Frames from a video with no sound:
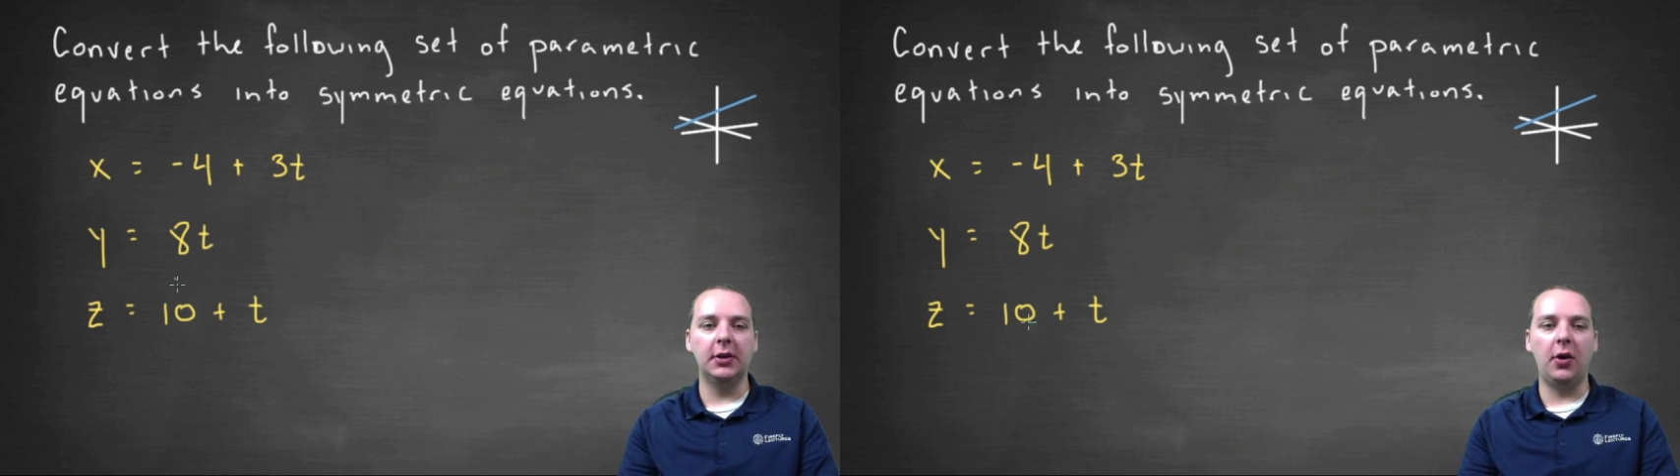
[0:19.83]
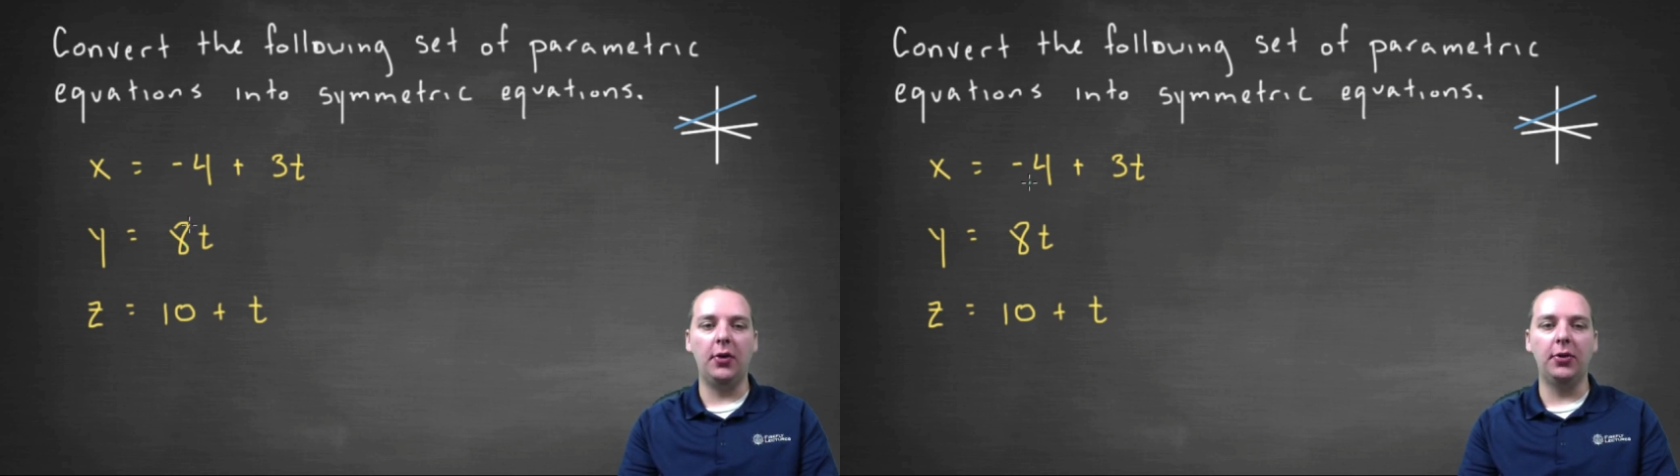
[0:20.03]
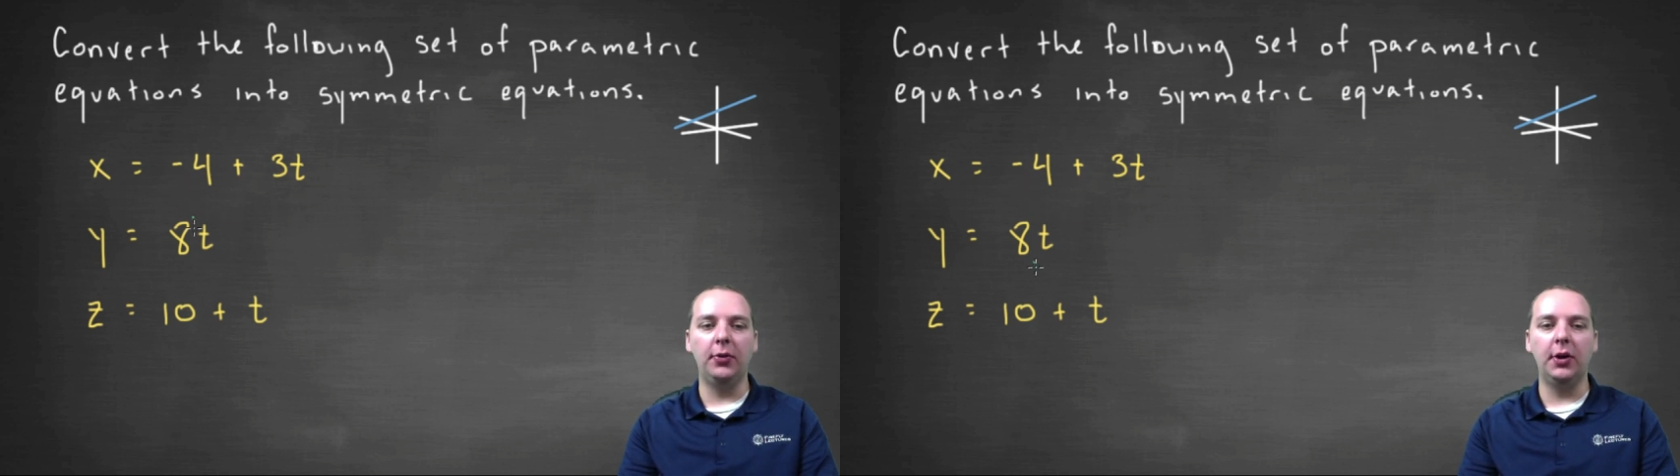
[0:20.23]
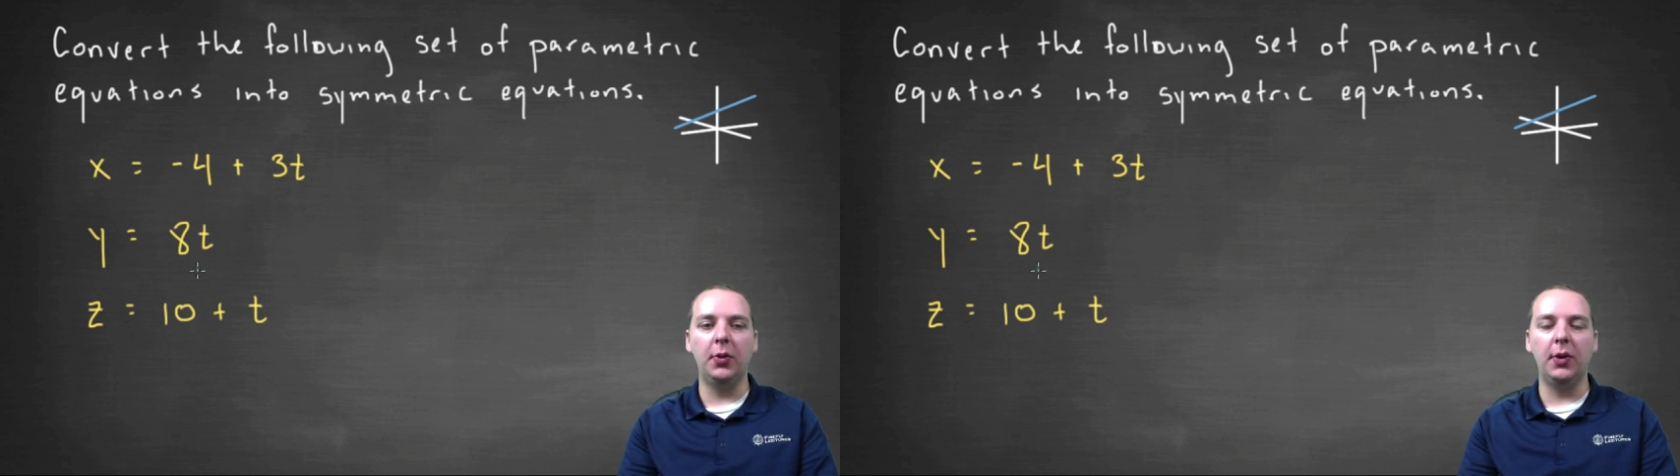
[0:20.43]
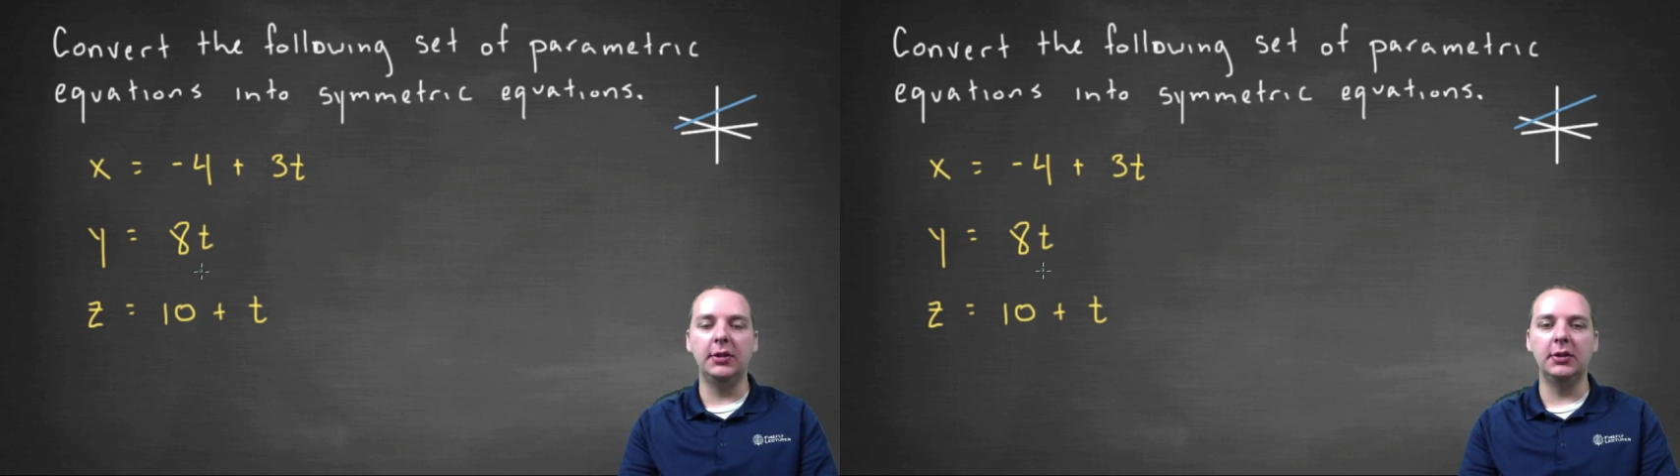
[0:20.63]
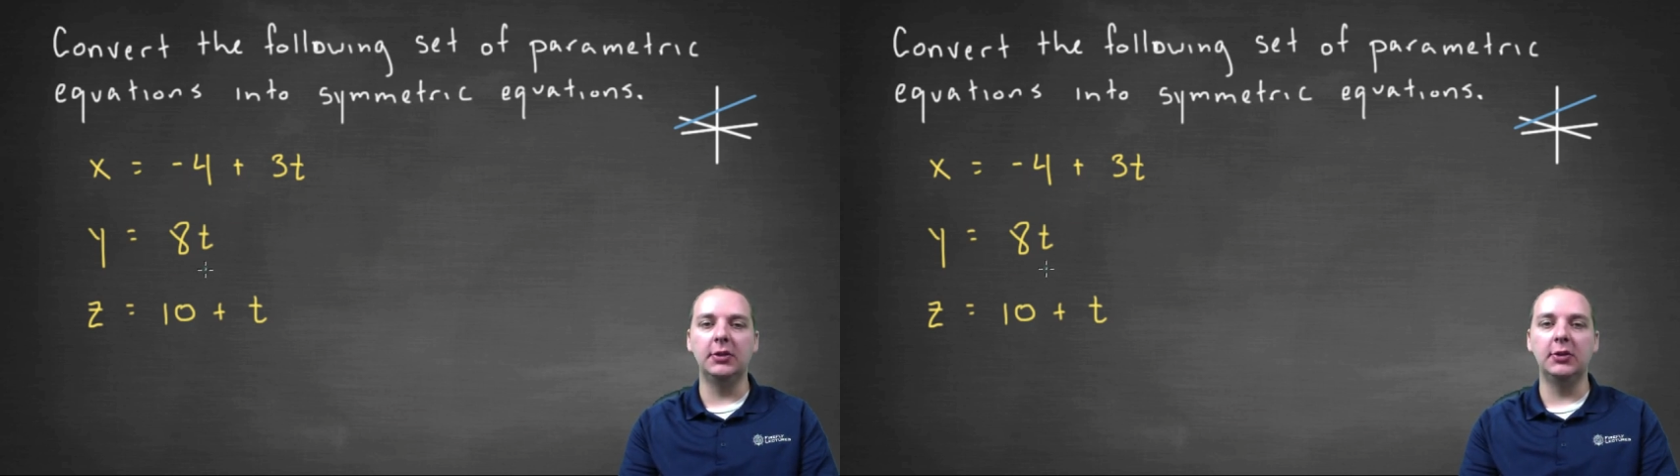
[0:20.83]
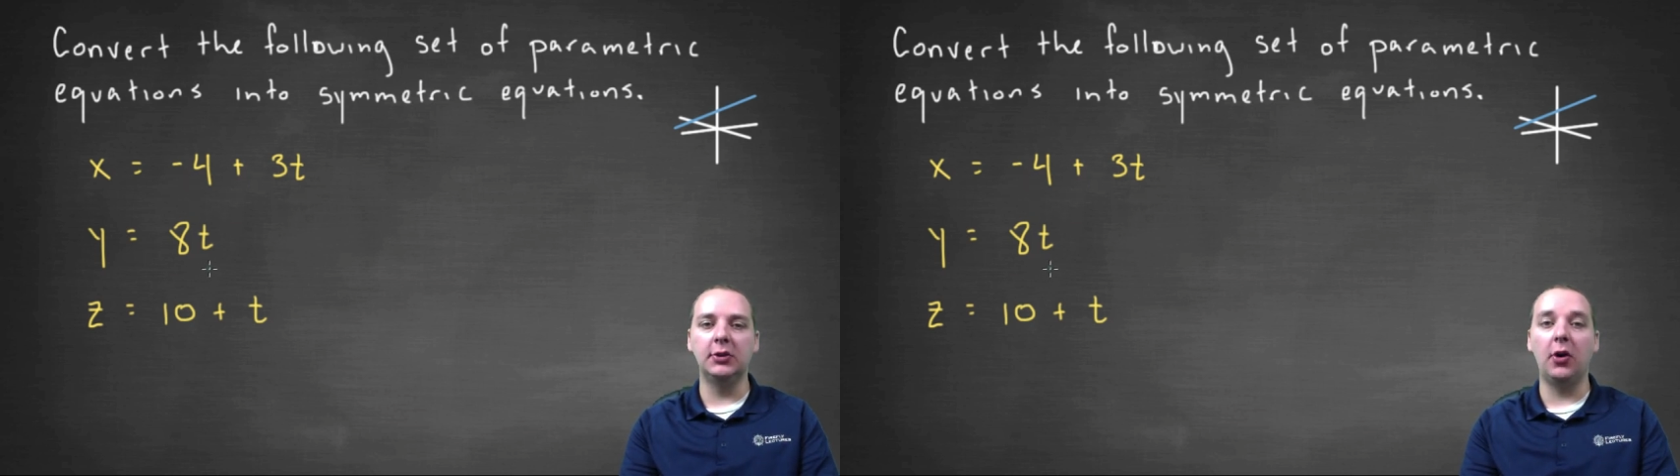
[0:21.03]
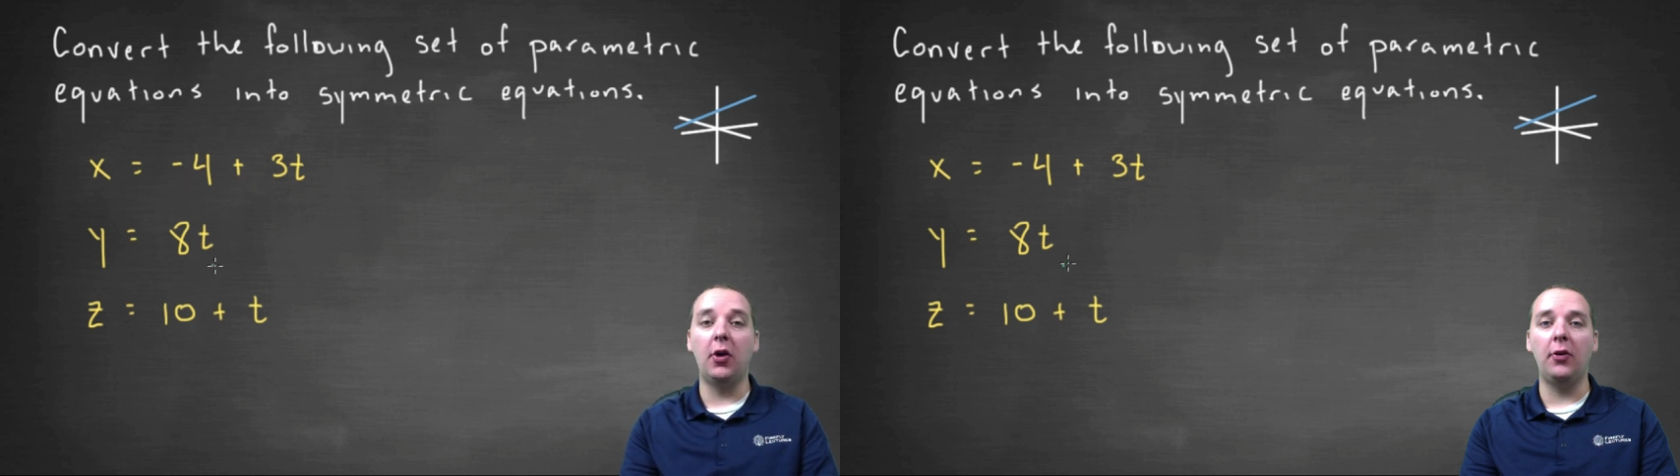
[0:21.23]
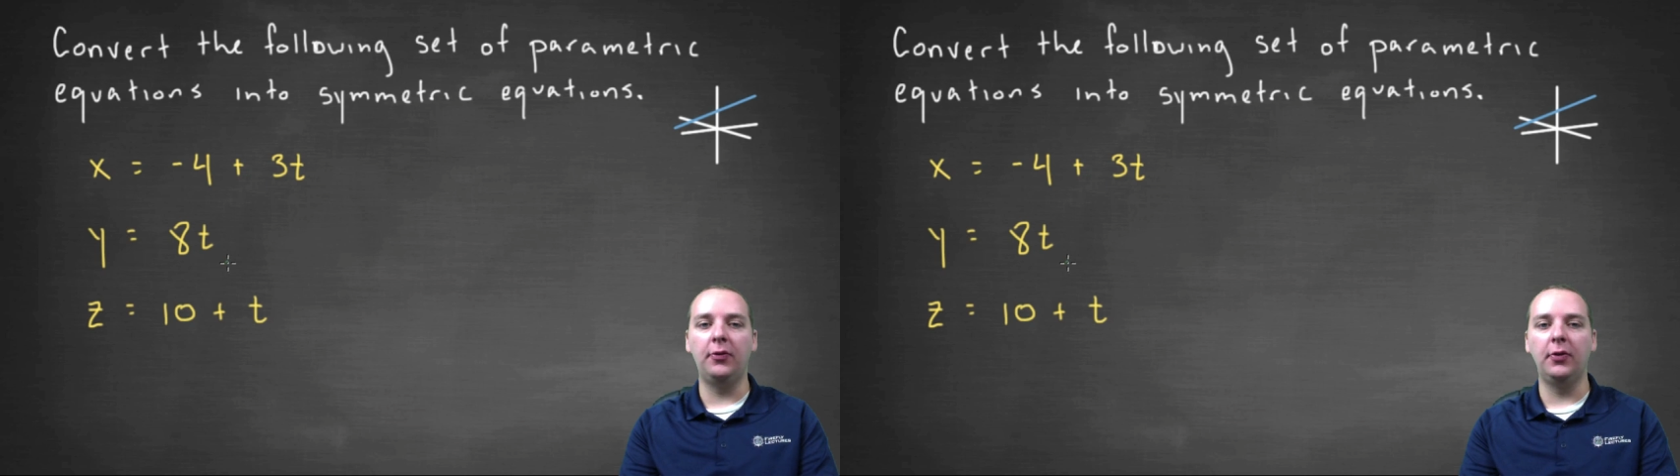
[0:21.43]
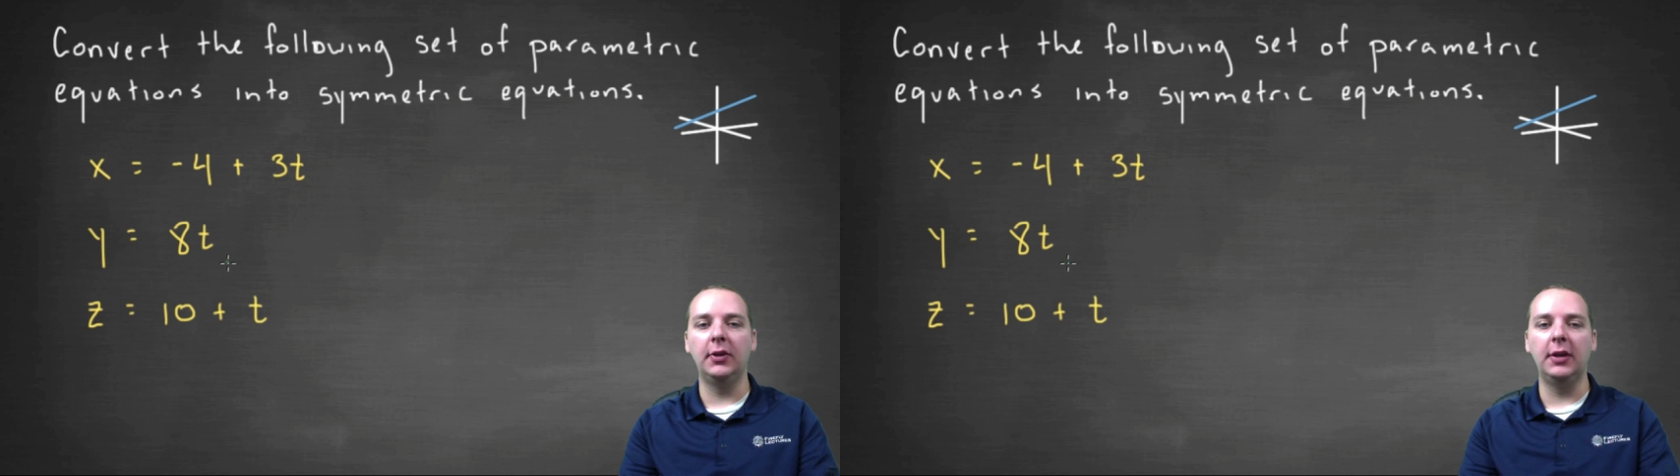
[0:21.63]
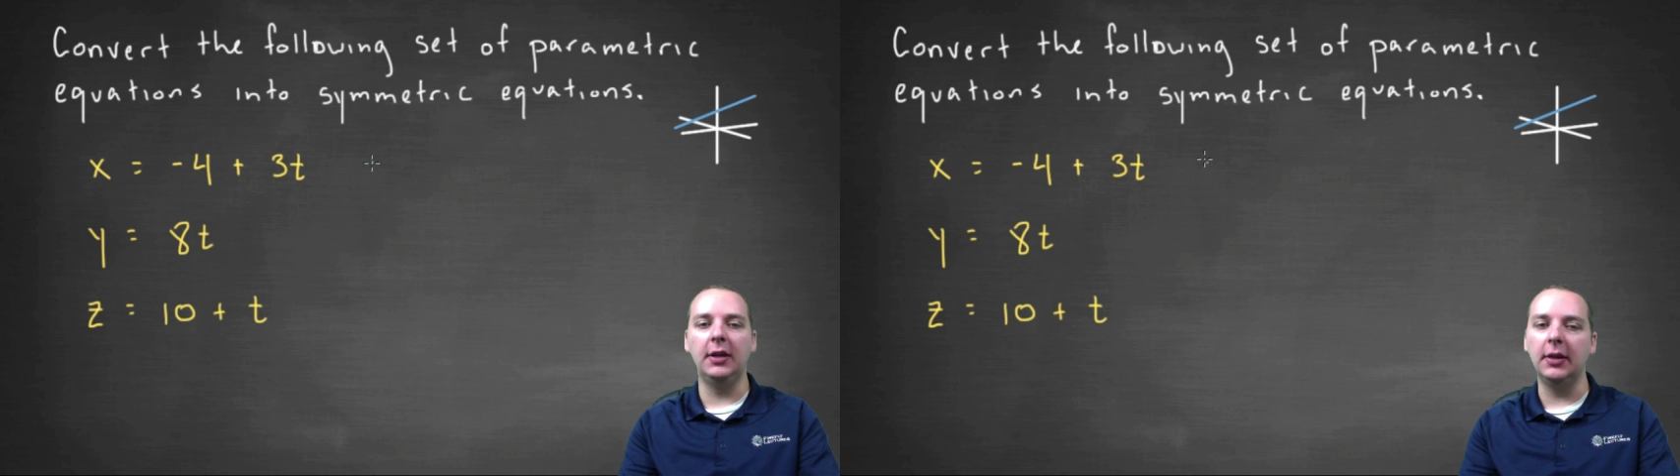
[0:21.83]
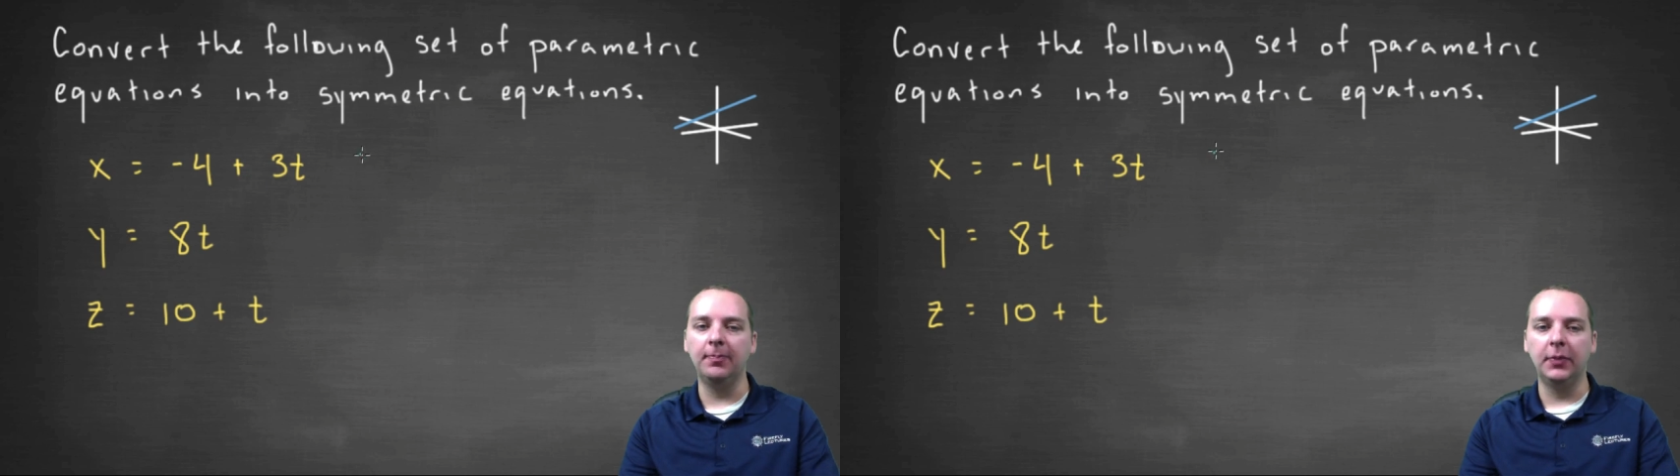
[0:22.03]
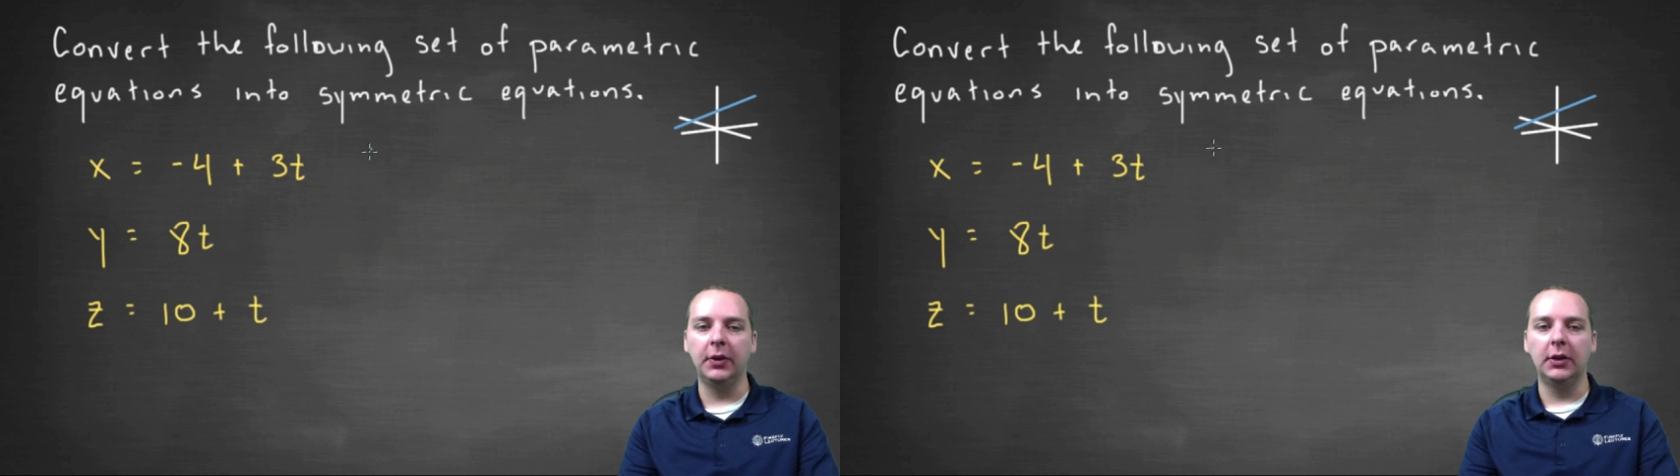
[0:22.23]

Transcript: in all three equations, solve for t.